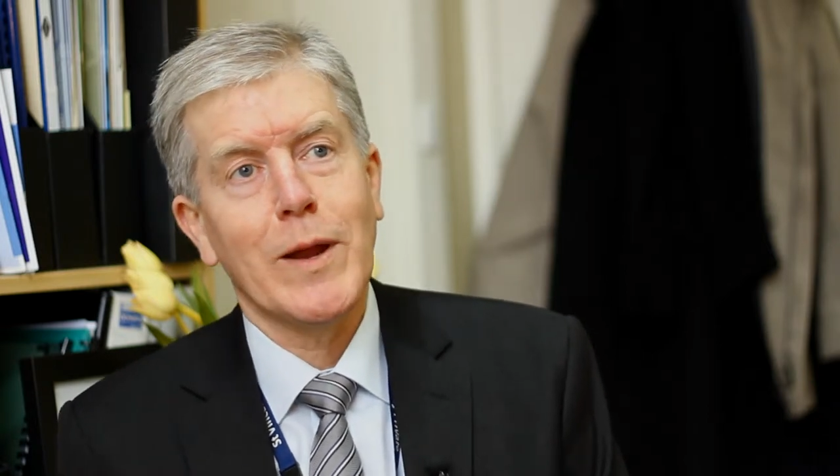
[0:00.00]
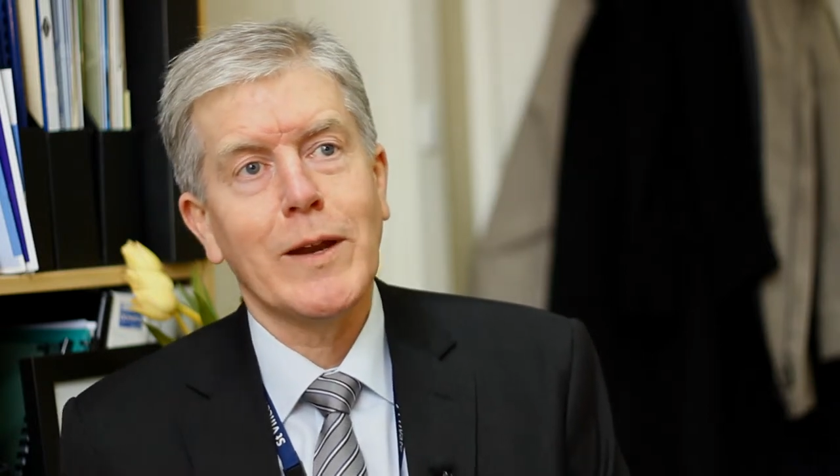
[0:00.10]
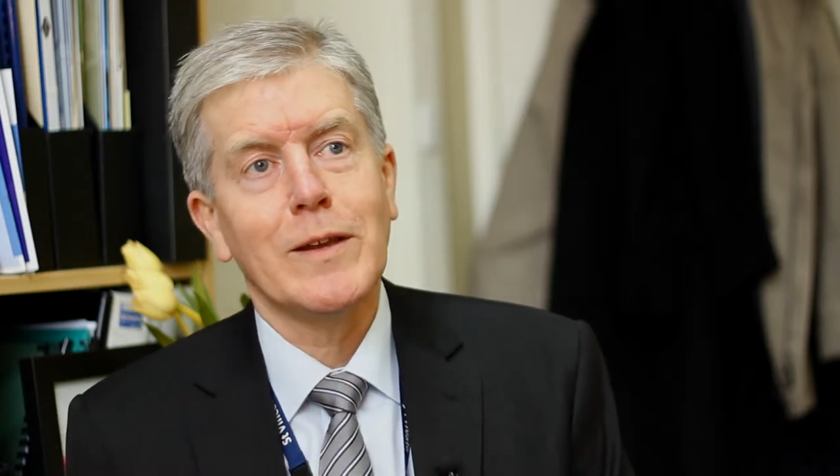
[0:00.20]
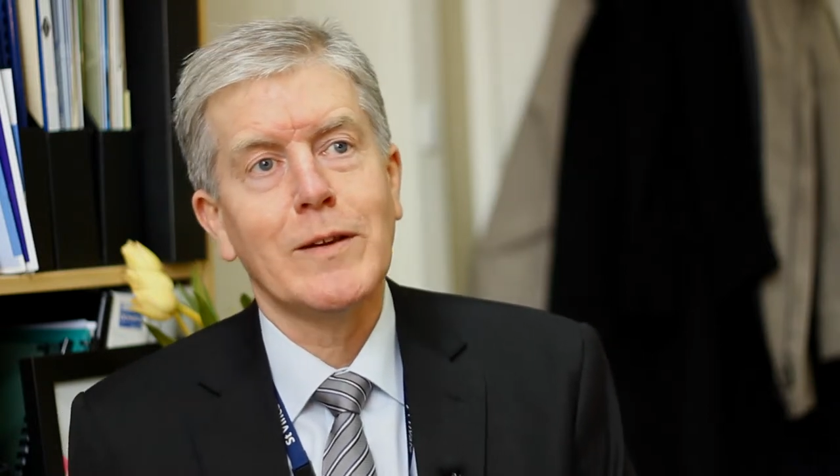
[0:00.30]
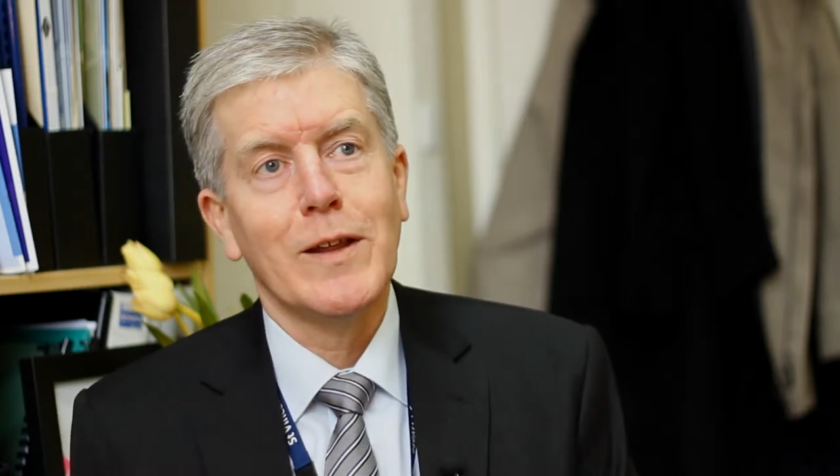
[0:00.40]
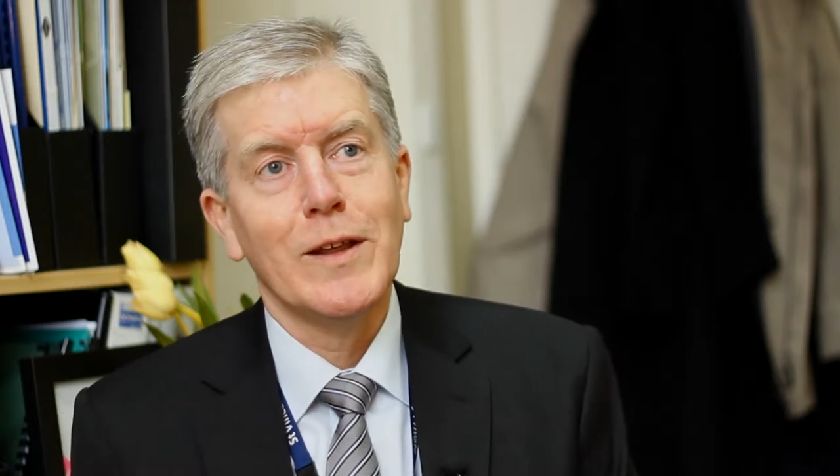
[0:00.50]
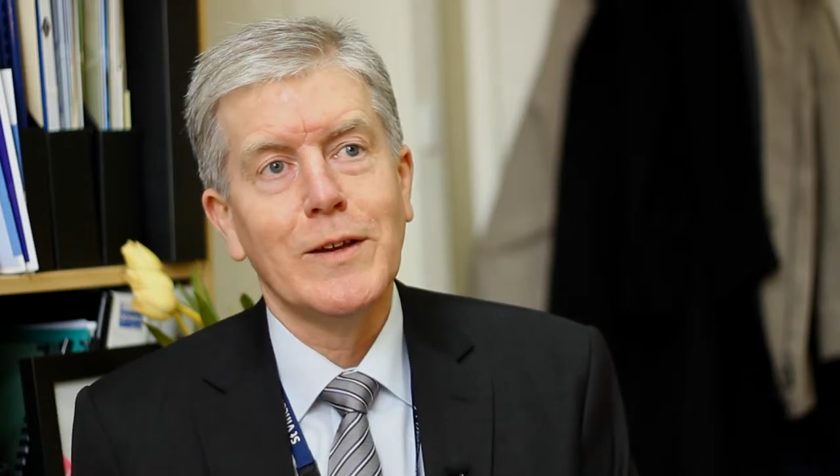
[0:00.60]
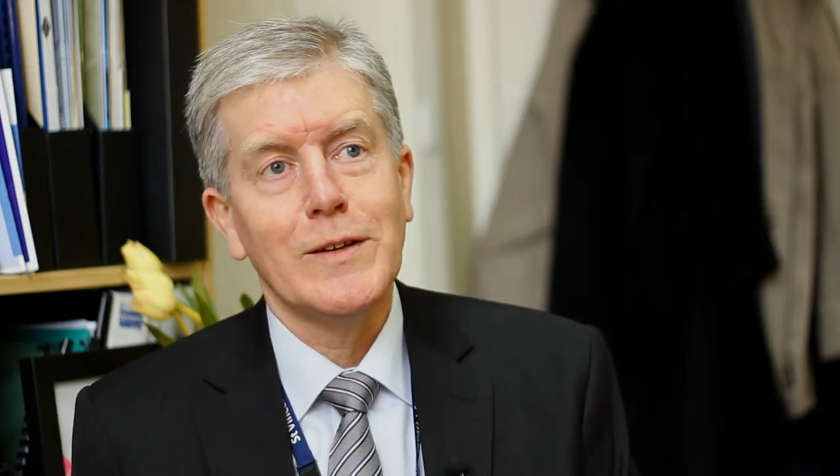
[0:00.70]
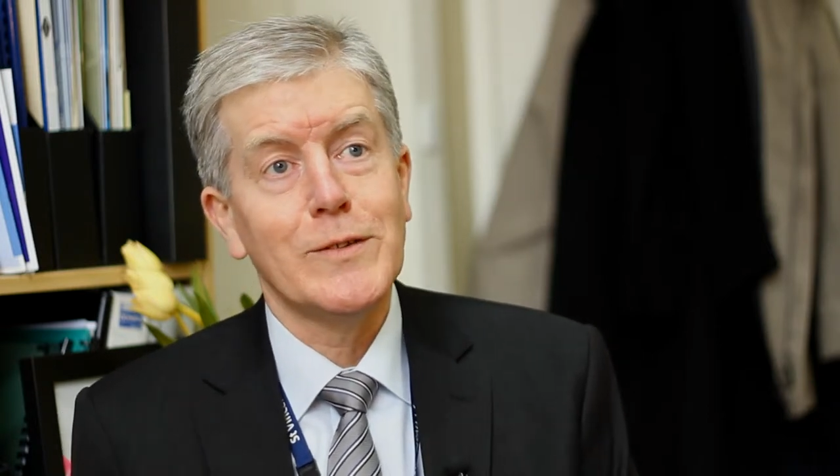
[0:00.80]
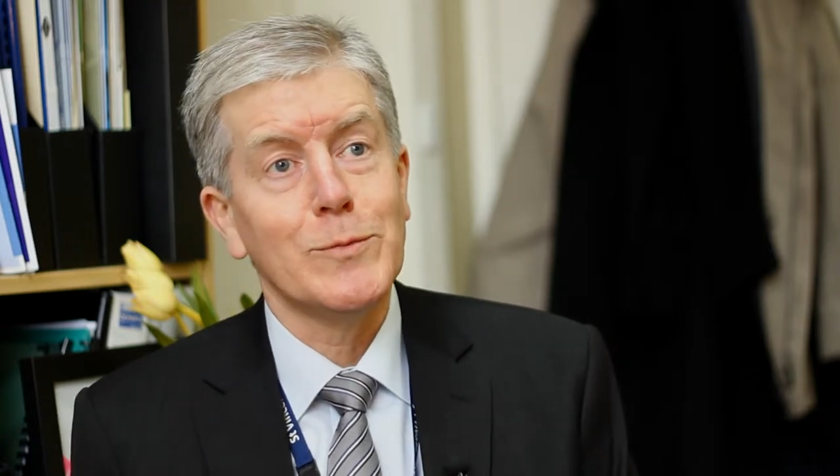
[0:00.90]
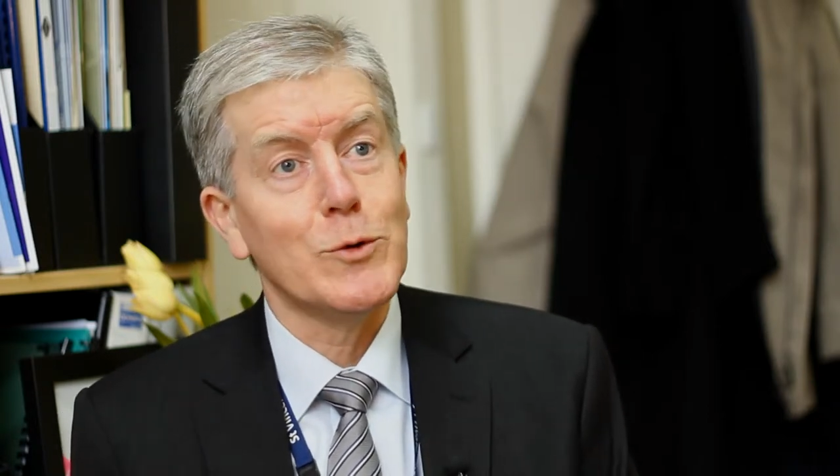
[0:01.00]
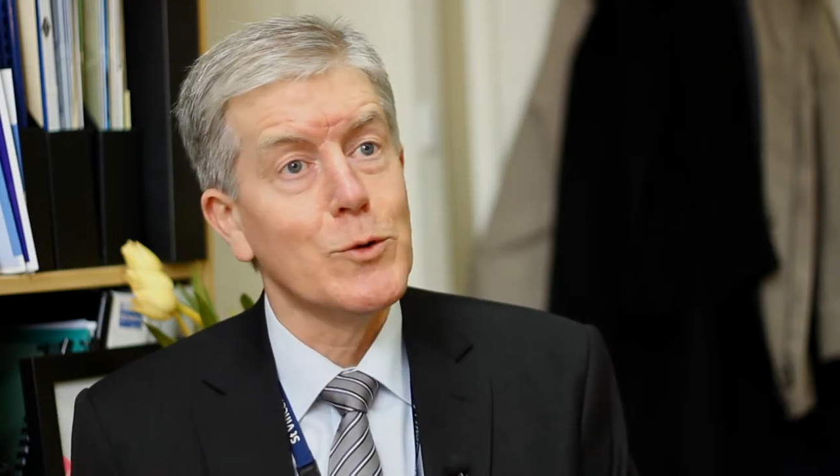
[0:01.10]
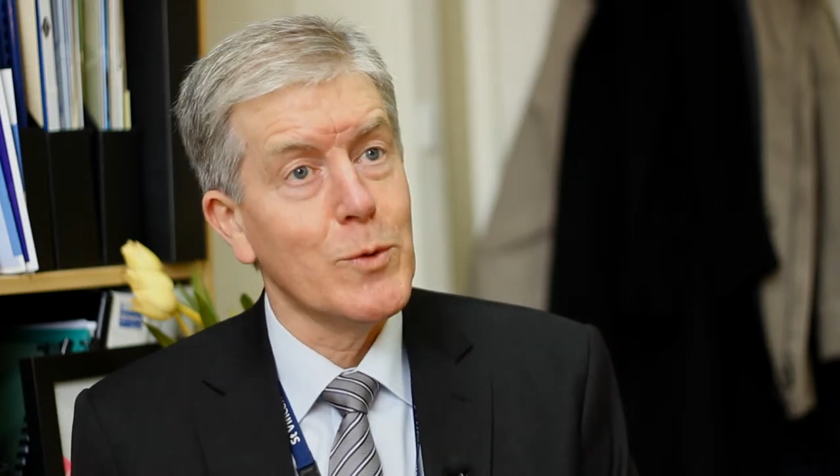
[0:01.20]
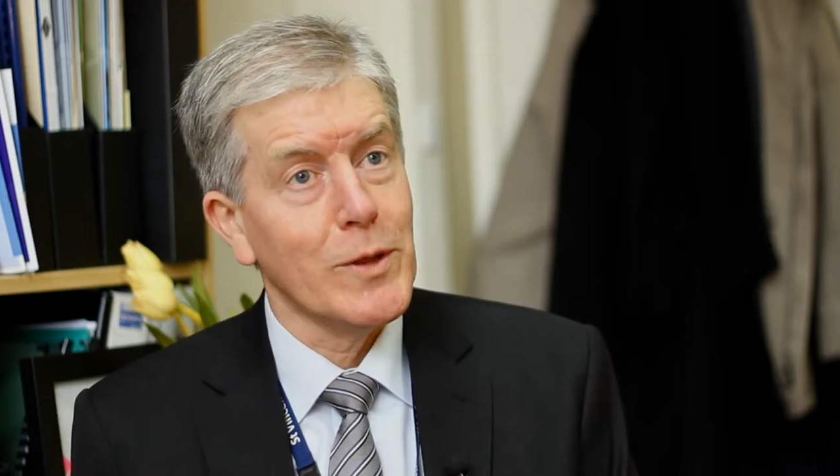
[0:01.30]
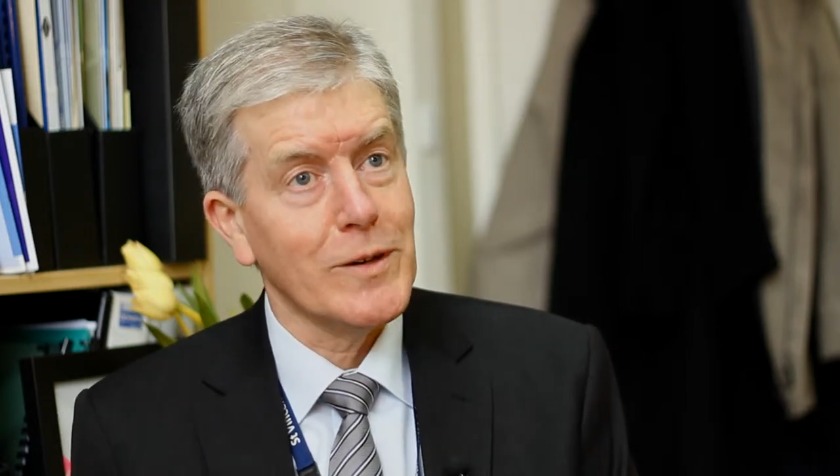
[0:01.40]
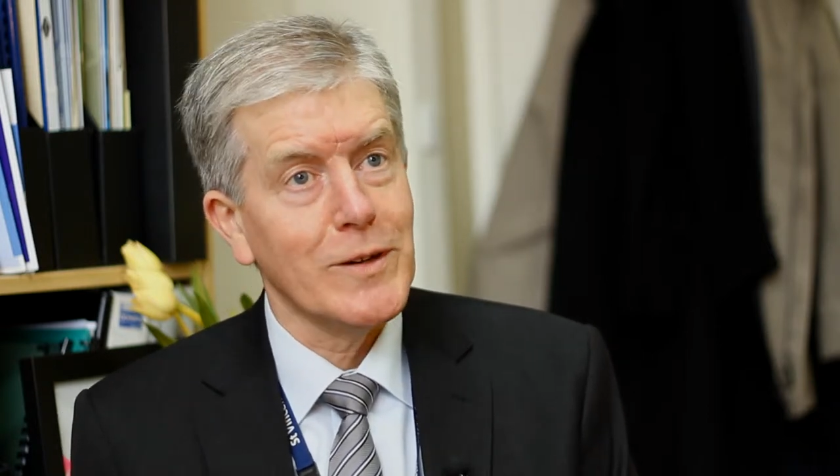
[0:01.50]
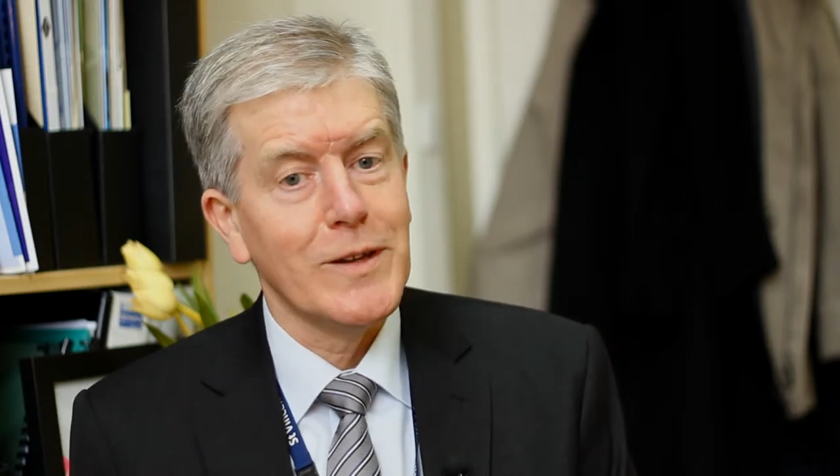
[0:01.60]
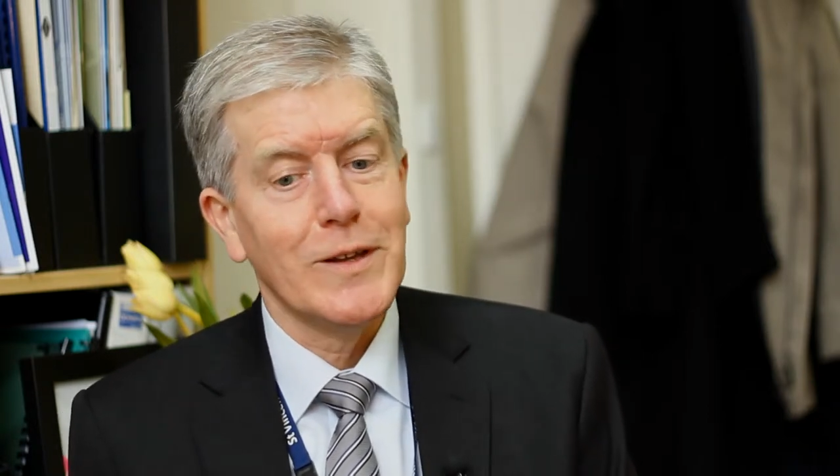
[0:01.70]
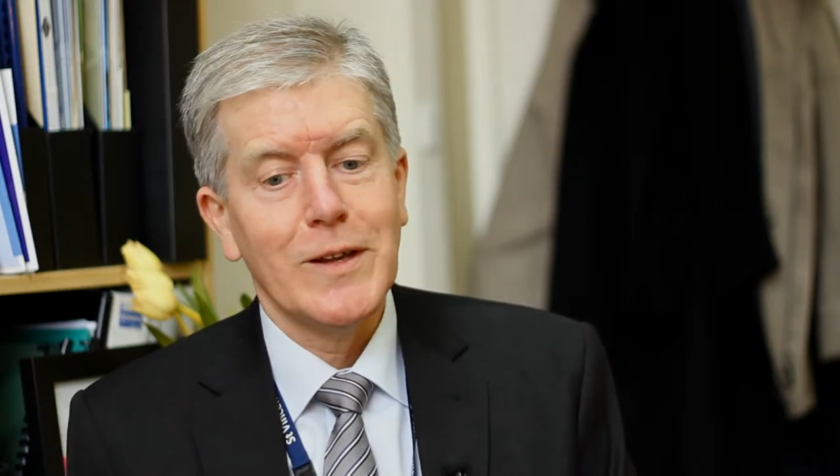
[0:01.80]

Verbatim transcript: money and did some good with it?